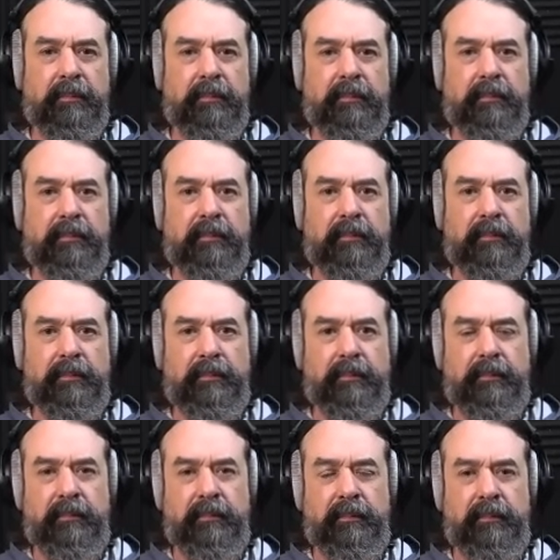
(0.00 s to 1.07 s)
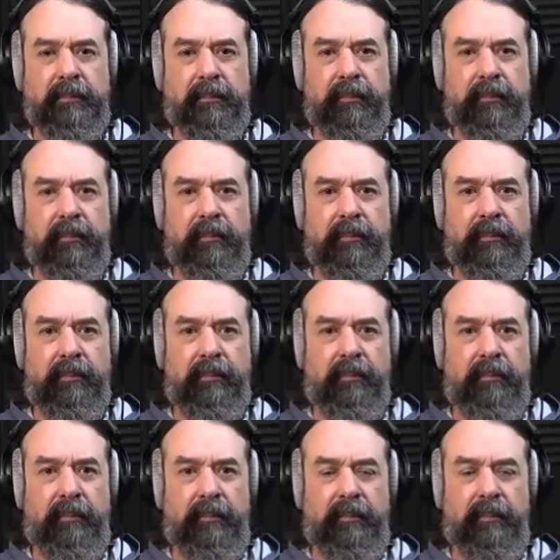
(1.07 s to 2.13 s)

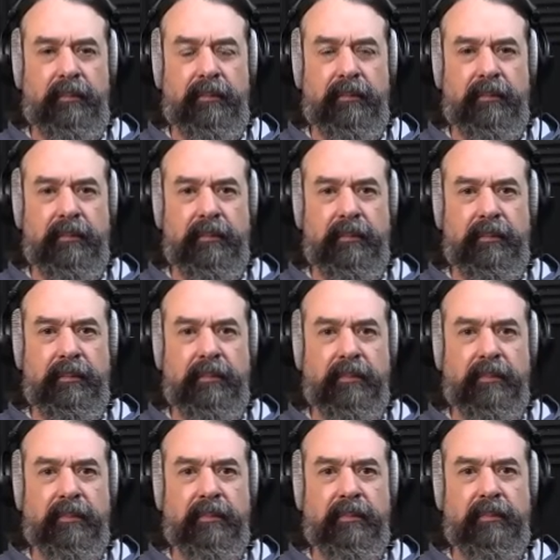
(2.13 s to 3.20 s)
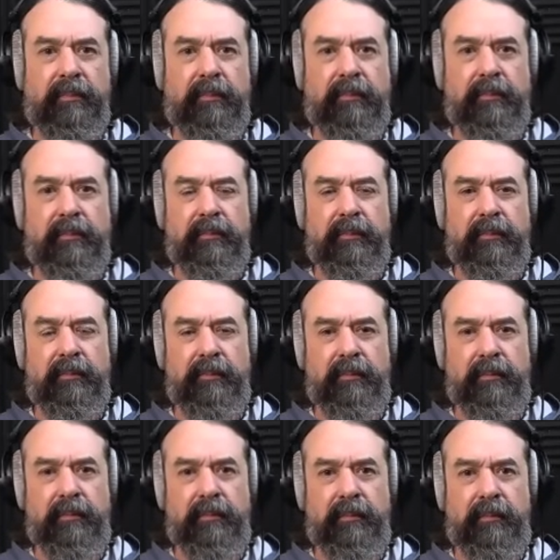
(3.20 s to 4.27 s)

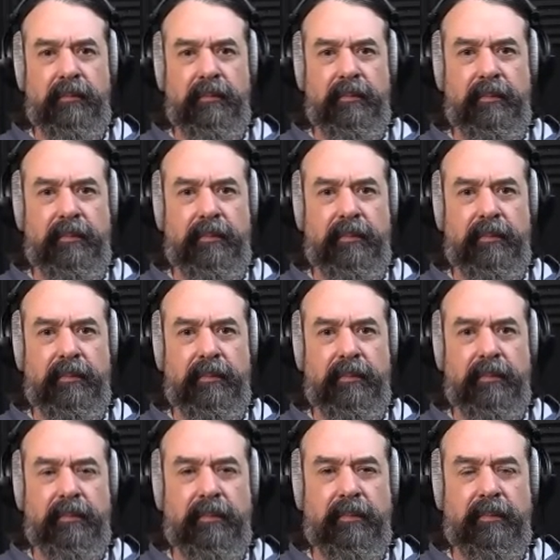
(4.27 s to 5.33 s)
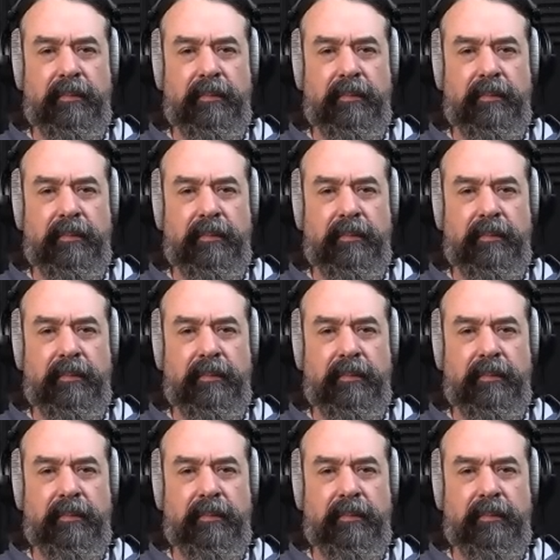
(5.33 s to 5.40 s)
The person shown says nothing.